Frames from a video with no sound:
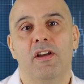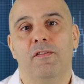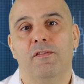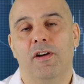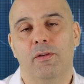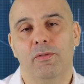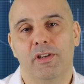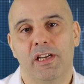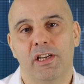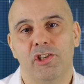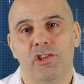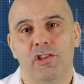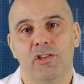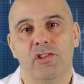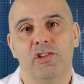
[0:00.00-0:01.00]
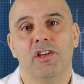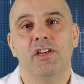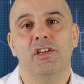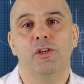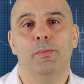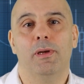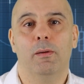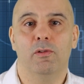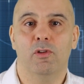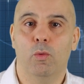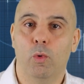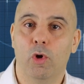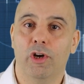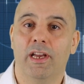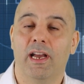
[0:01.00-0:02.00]
foundations to be able to
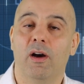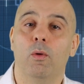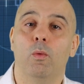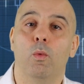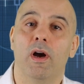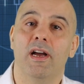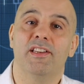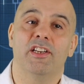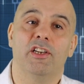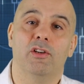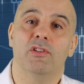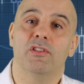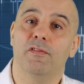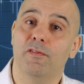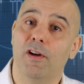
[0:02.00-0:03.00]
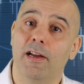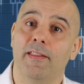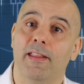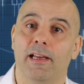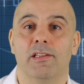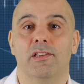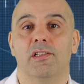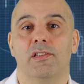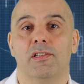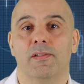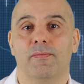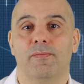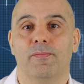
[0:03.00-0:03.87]
work out where to go to find the answers.